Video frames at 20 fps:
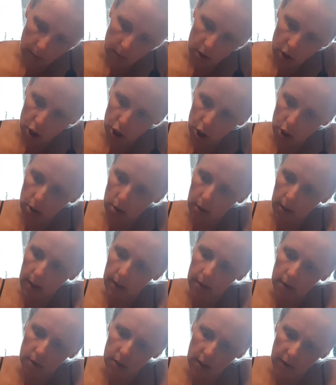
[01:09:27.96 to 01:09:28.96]
but surely.
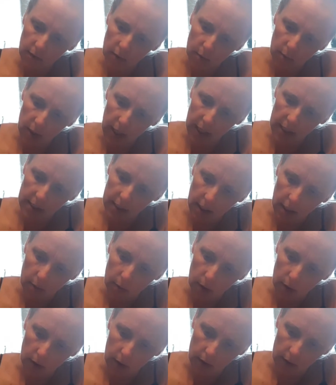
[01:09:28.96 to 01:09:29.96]
There's different plates I can
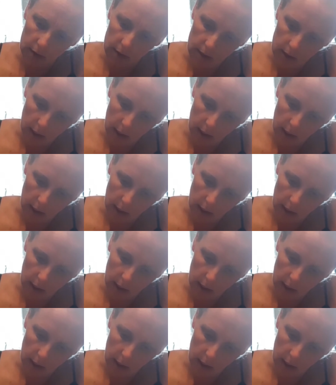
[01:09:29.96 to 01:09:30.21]
put in this